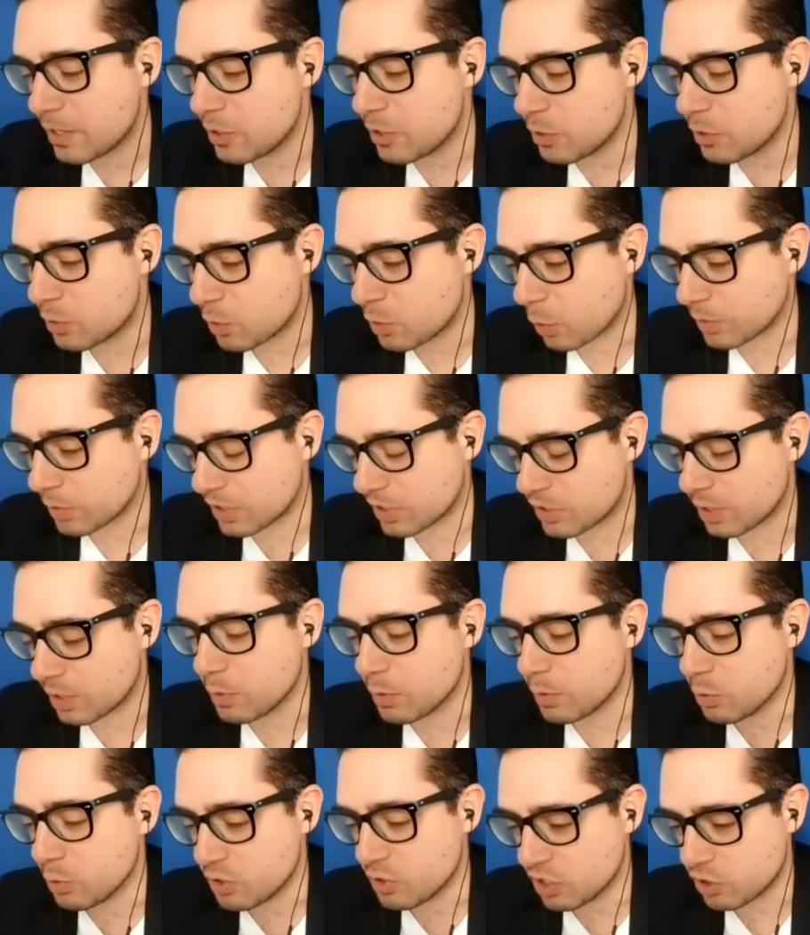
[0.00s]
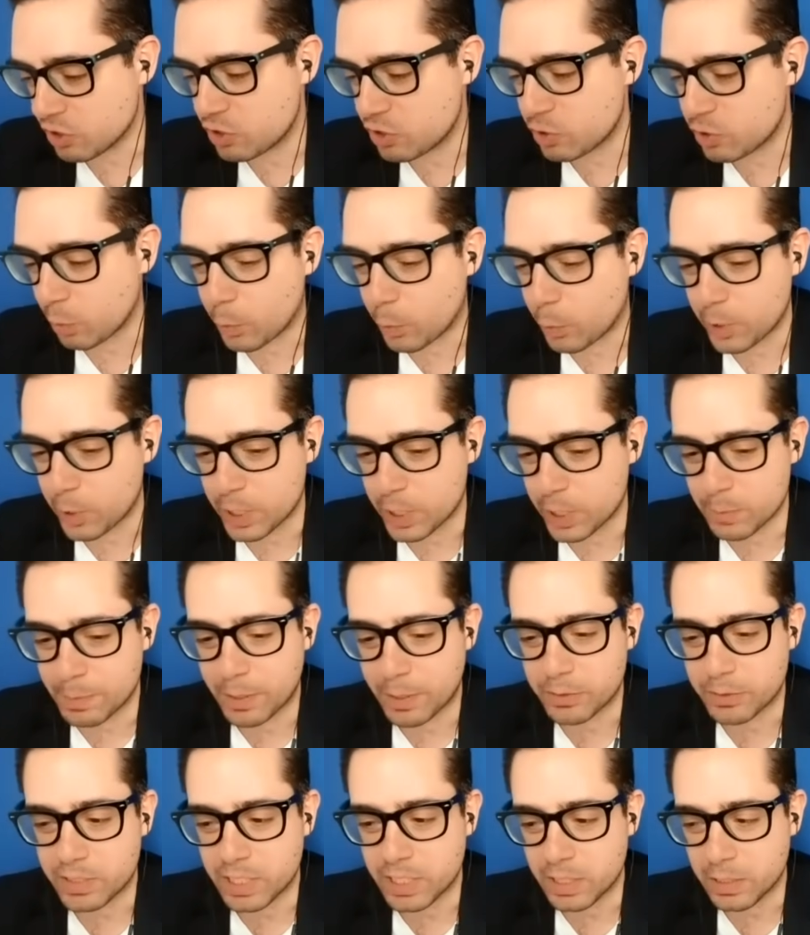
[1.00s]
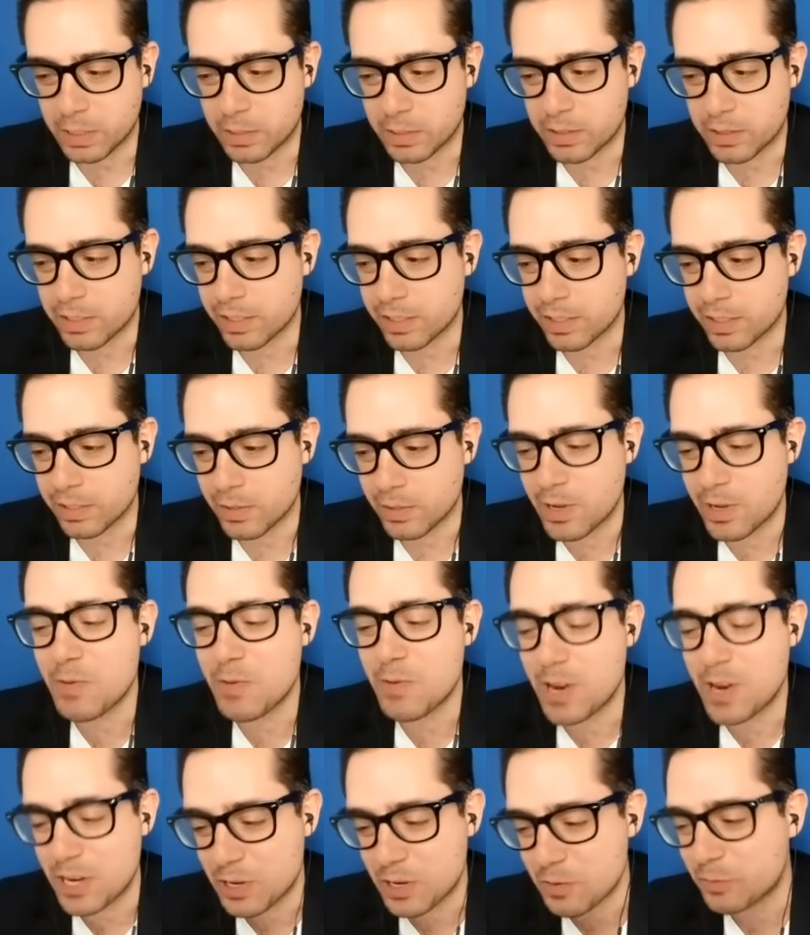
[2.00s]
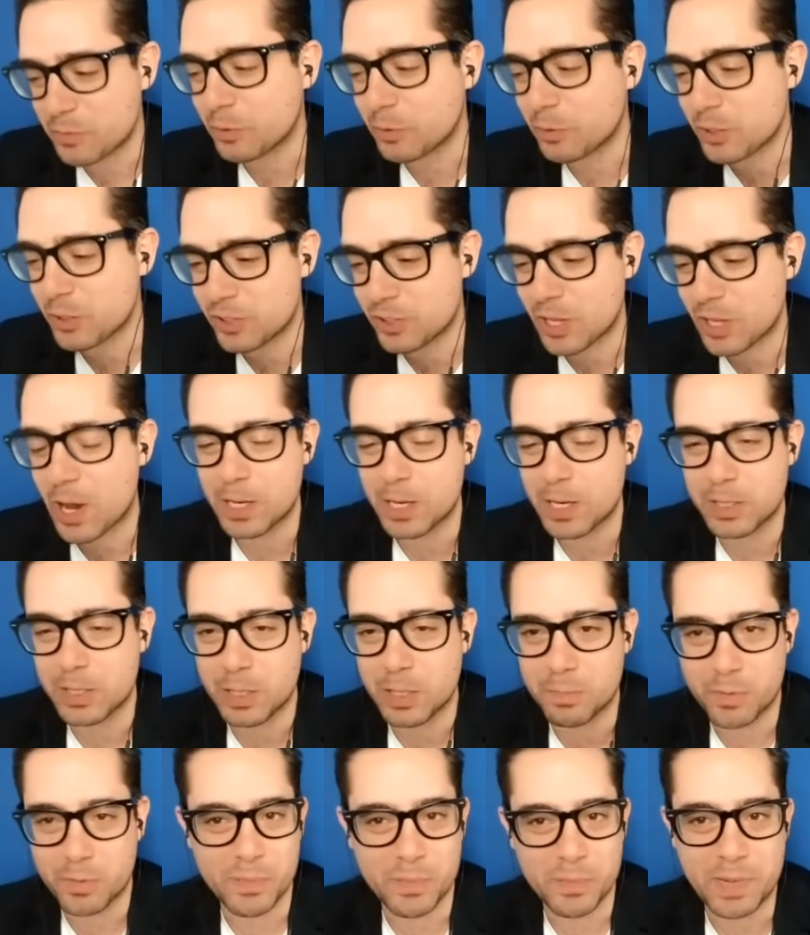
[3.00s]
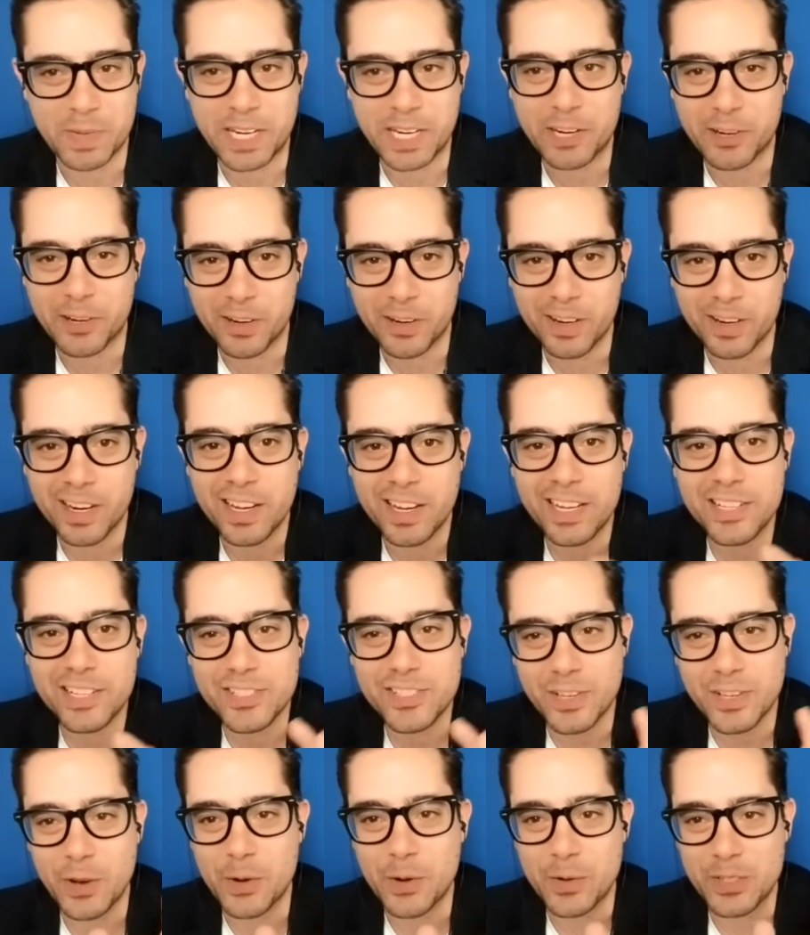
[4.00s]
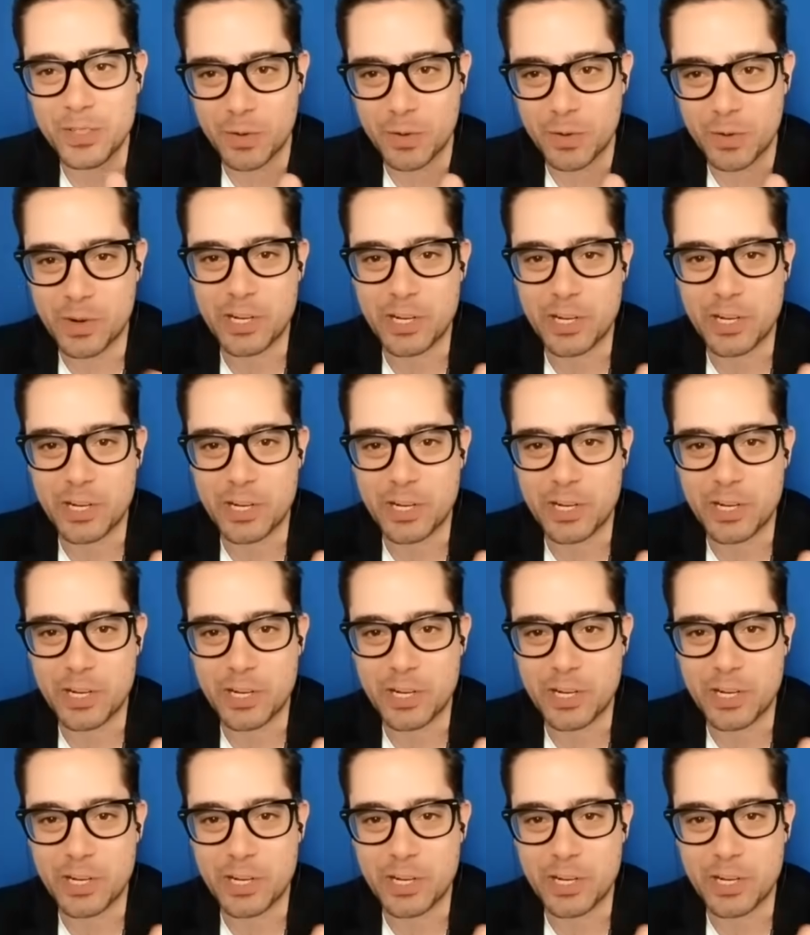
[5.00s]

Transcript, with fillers: you told this amusing story about the the when you first saw it at the premiere. So oh. so when